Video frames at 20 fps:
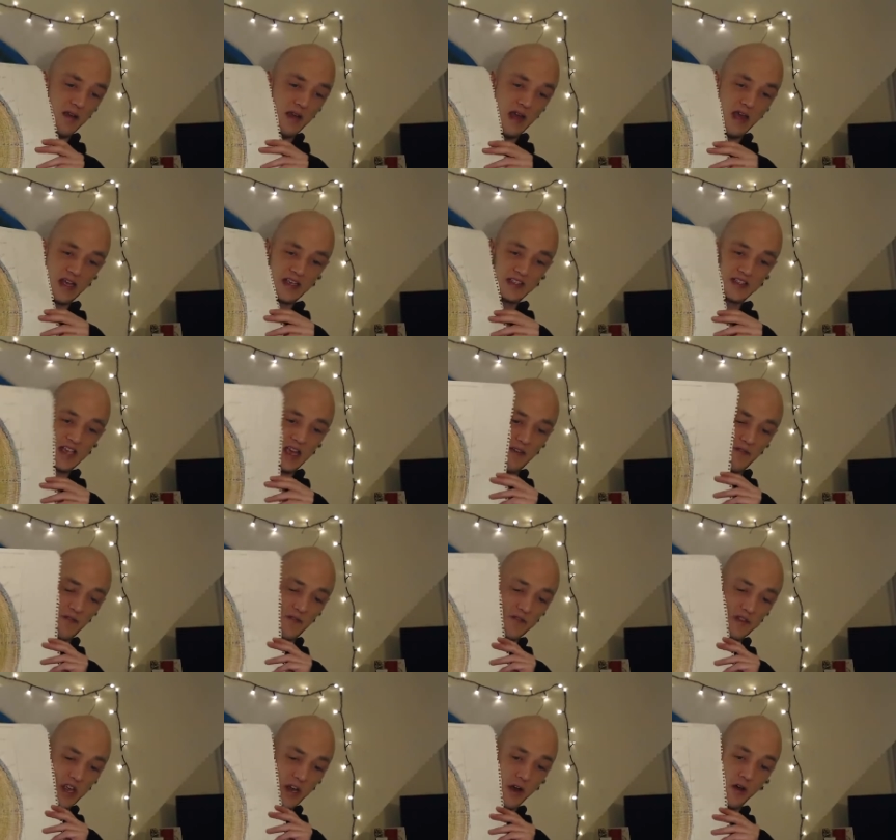
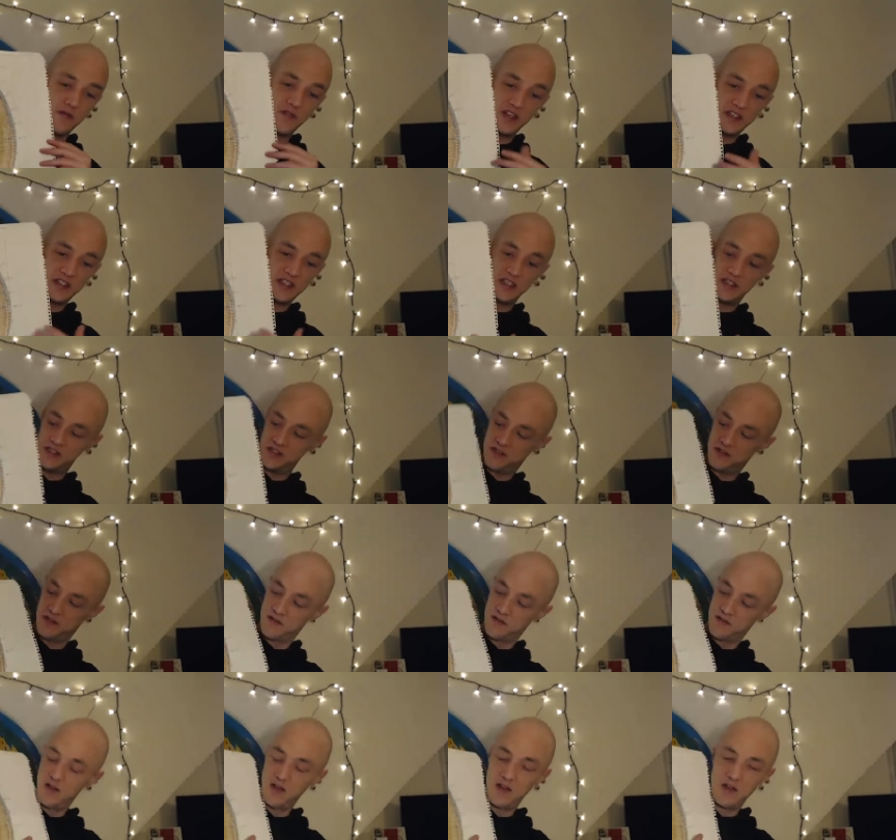except, you know, this is
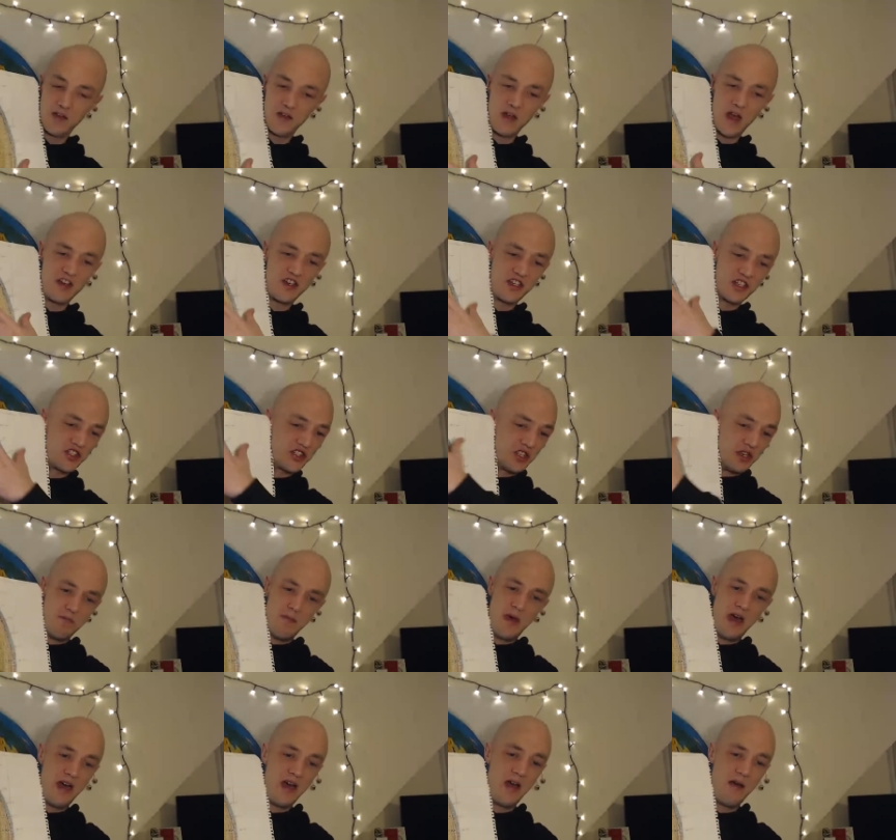just
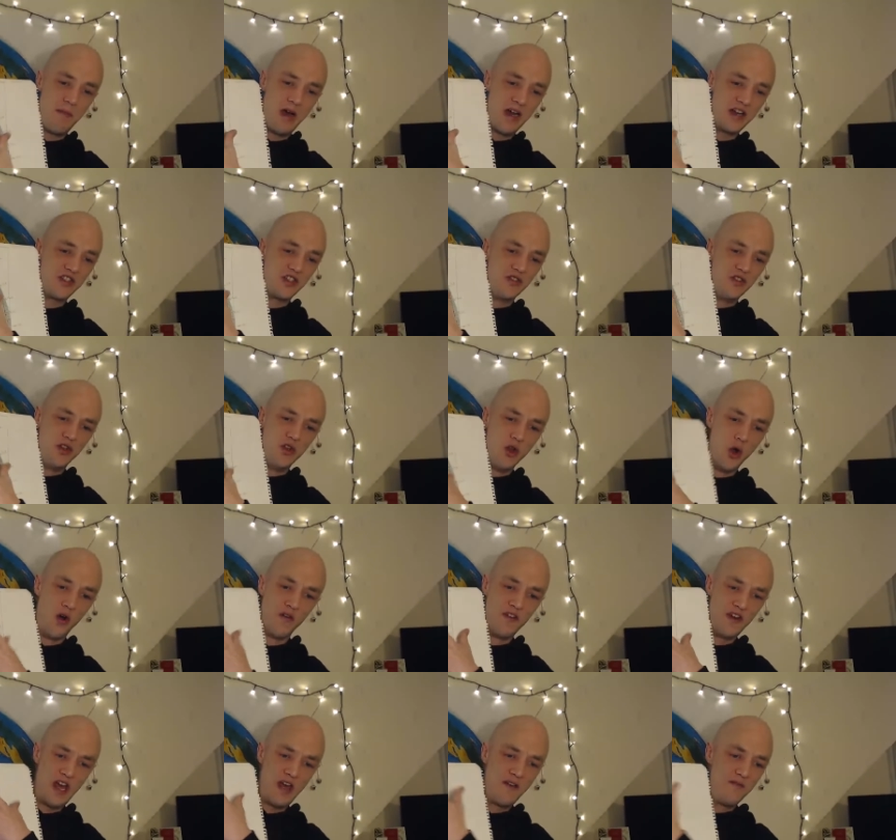imagine the
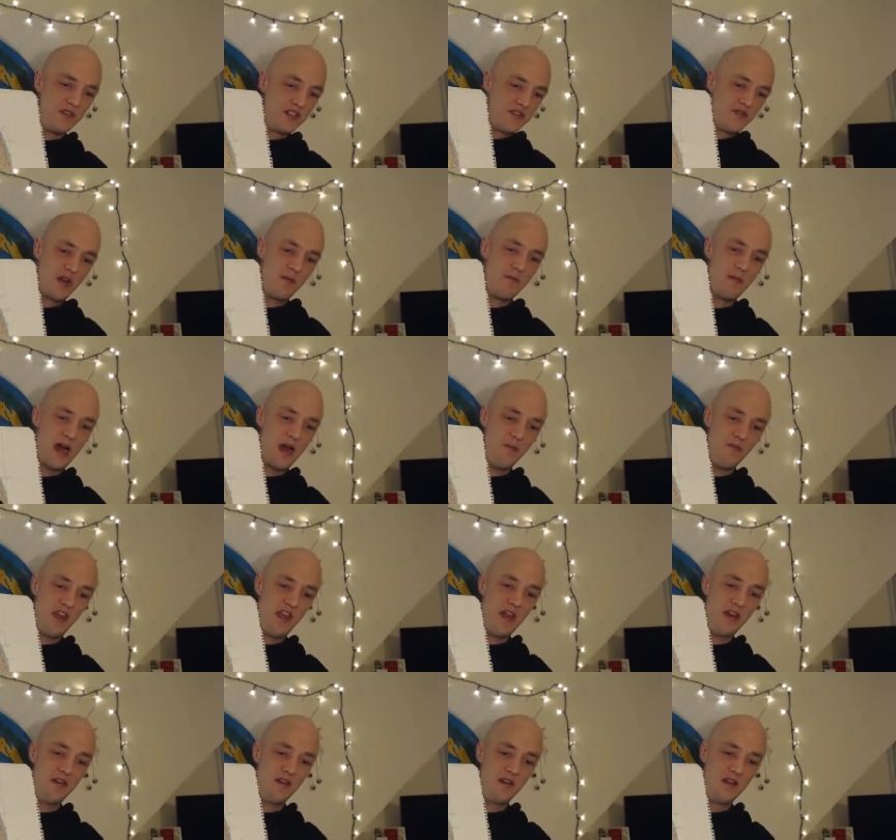northern hemisphere mapped
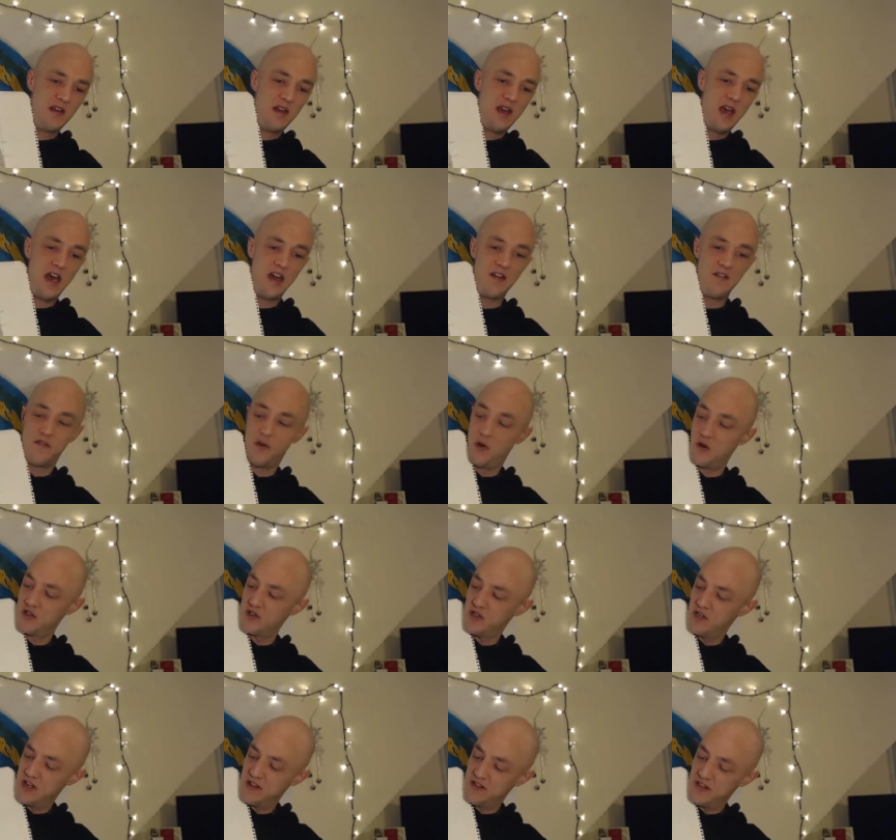in, and
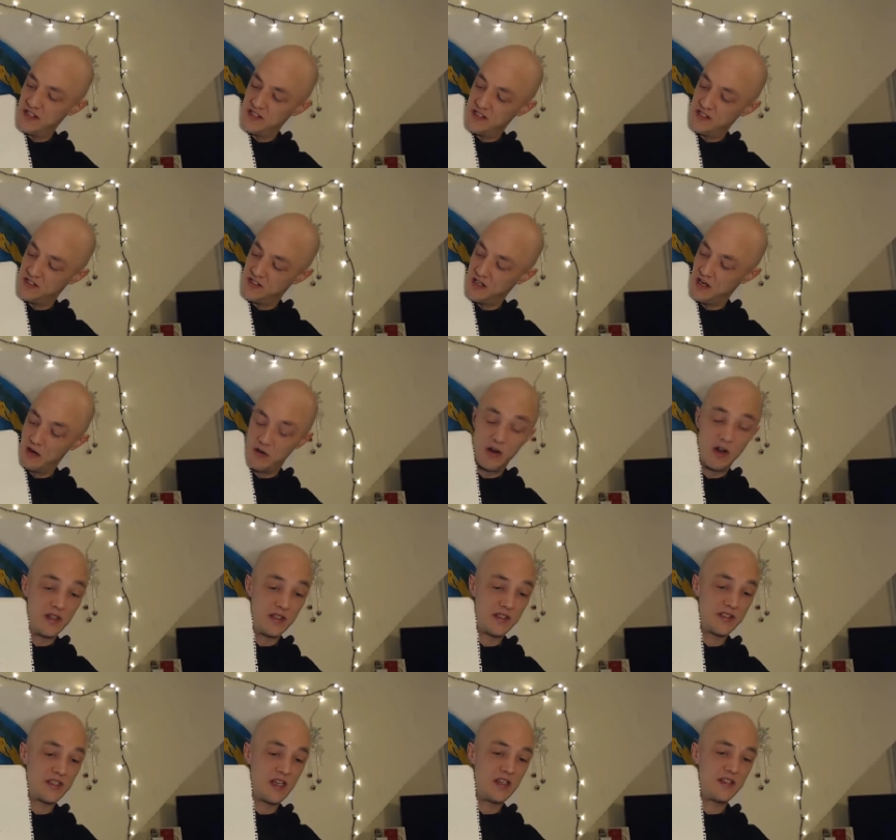unfortunately this is 0 at
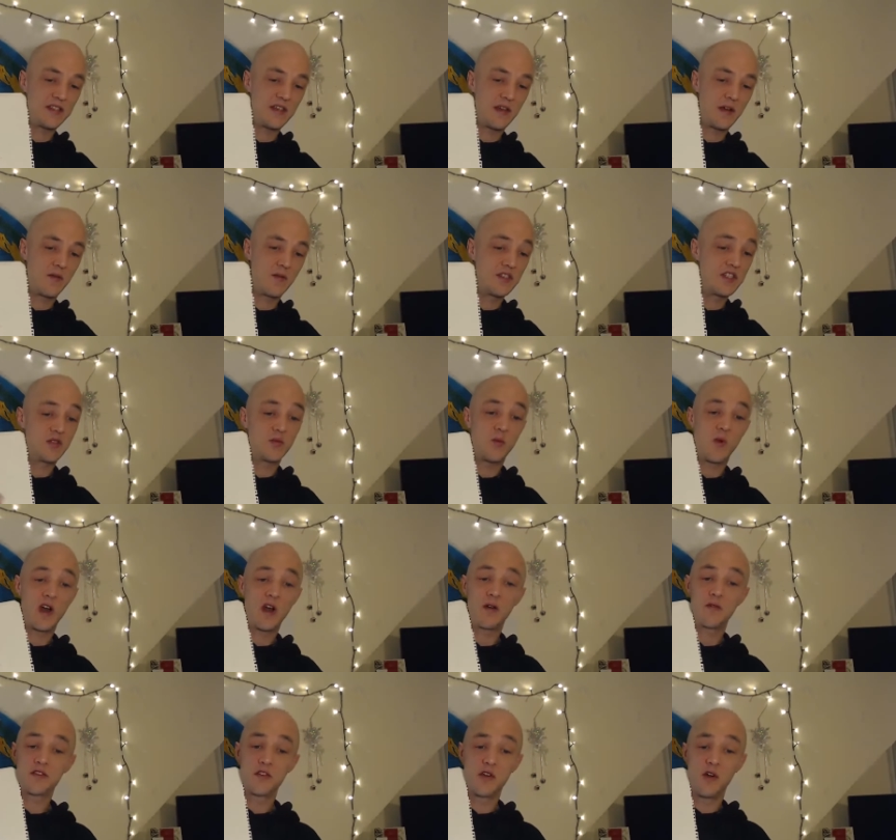the center, which is
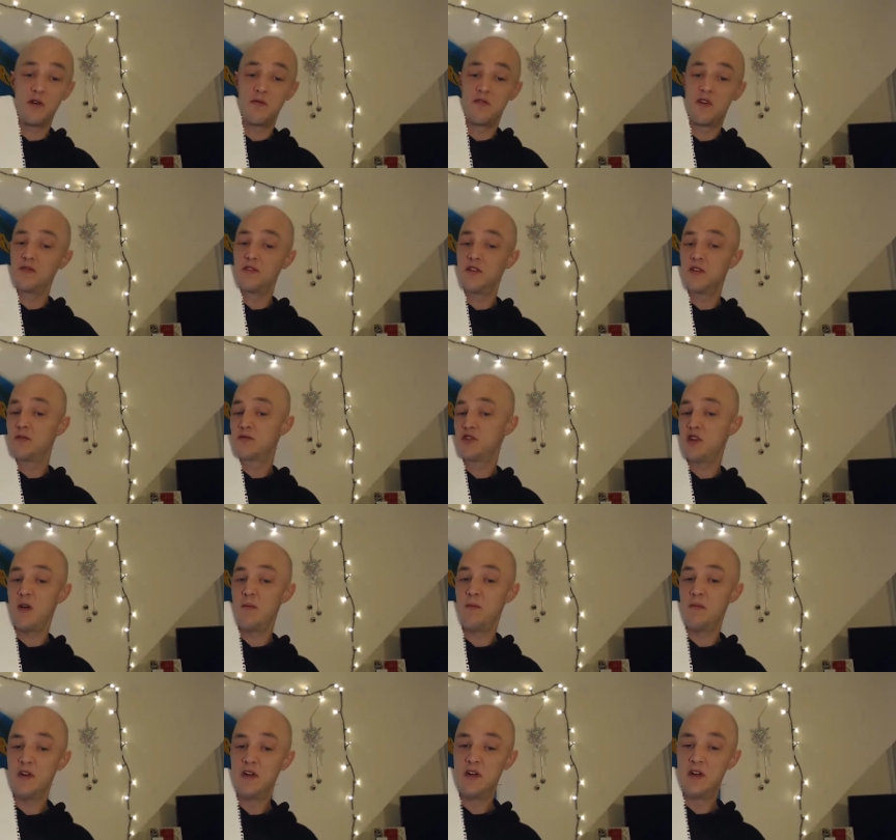where I was going wrong the whole
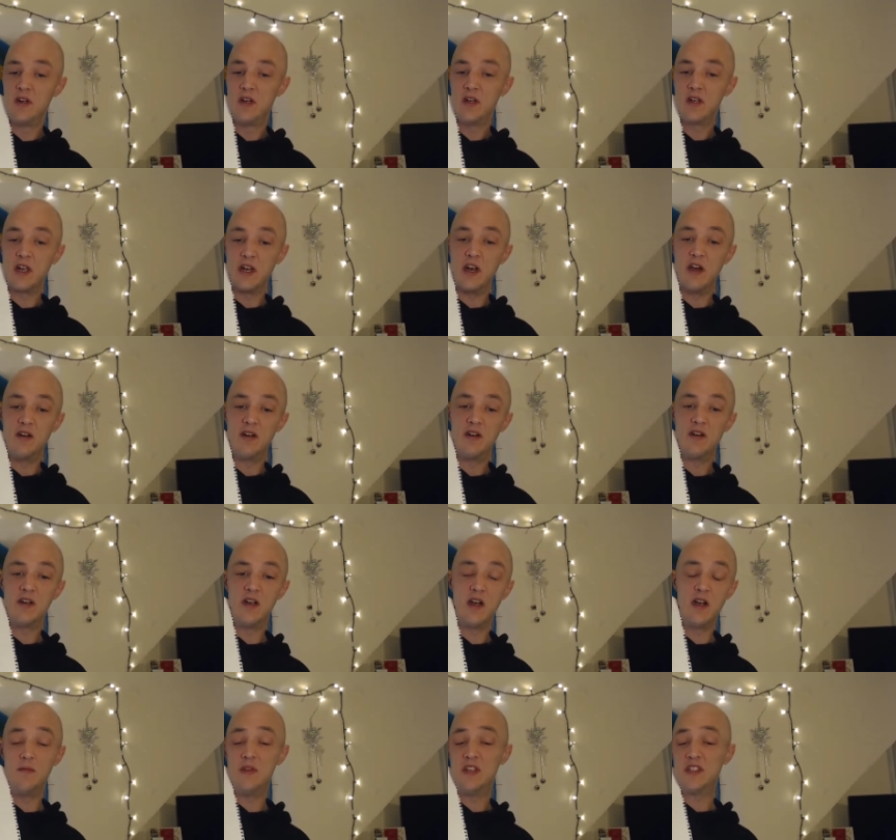time. You know,
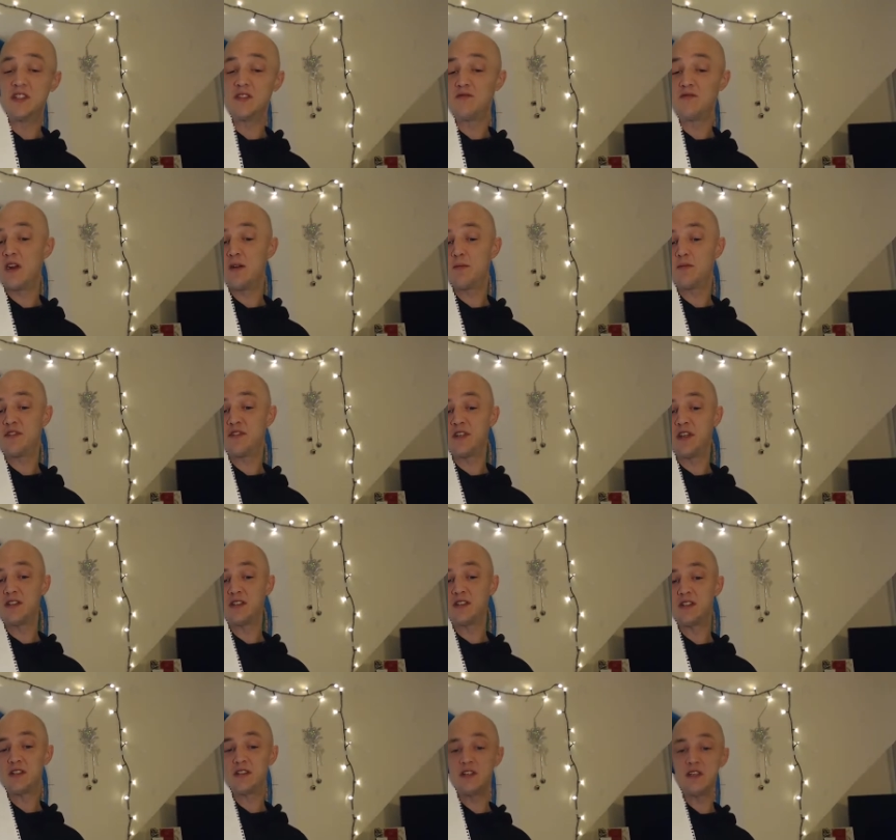I
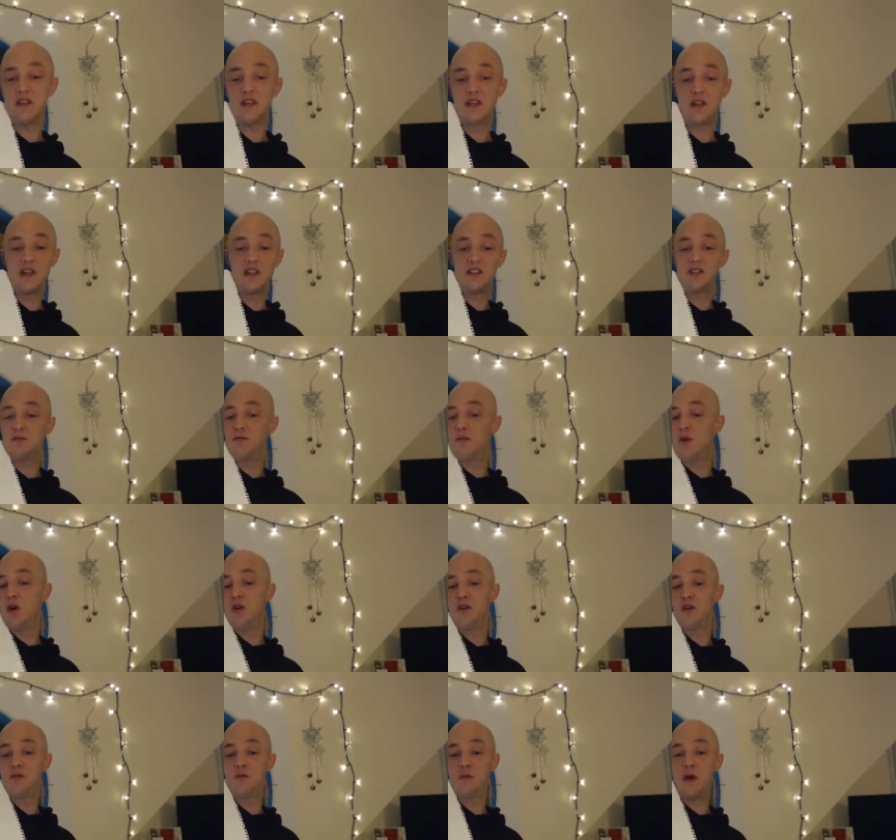misrepresented the Gleason
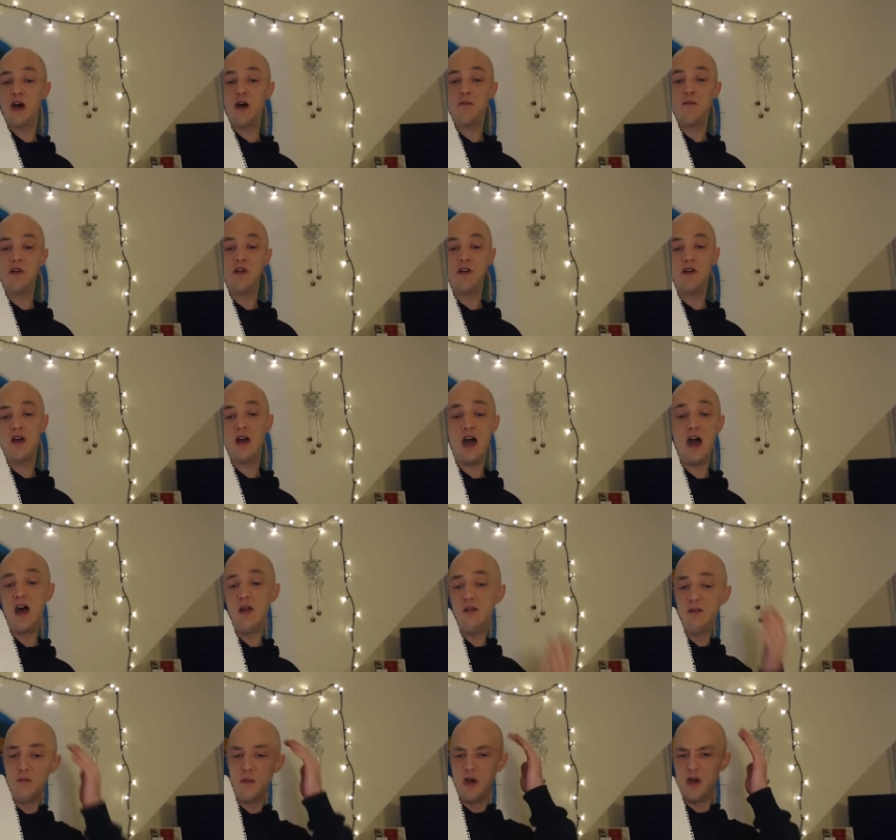model map
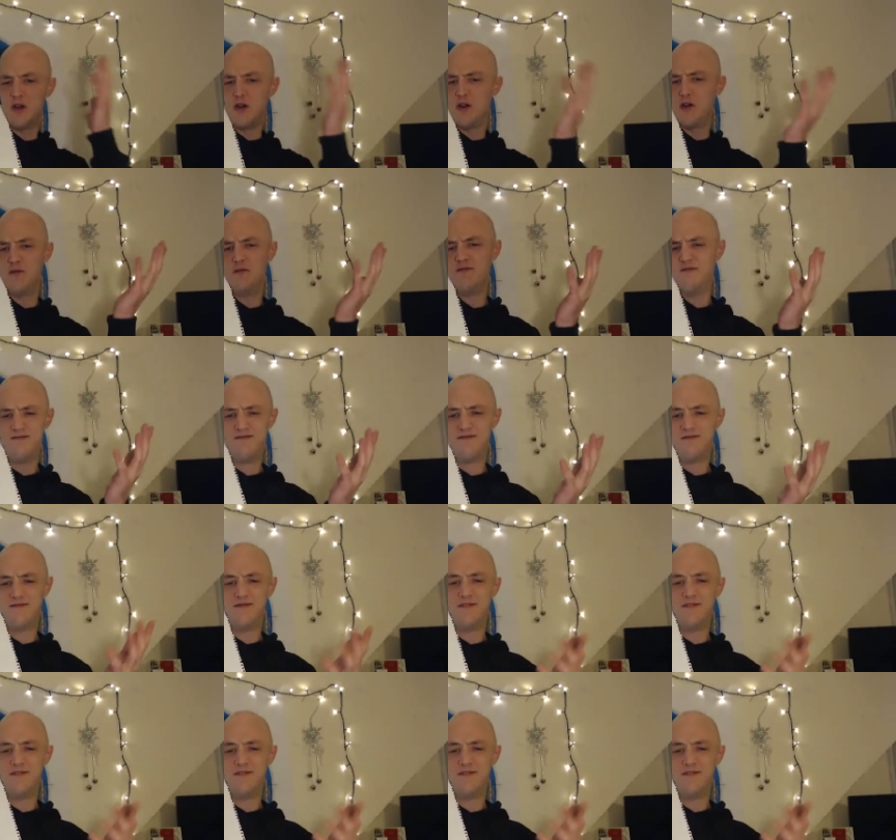and my own.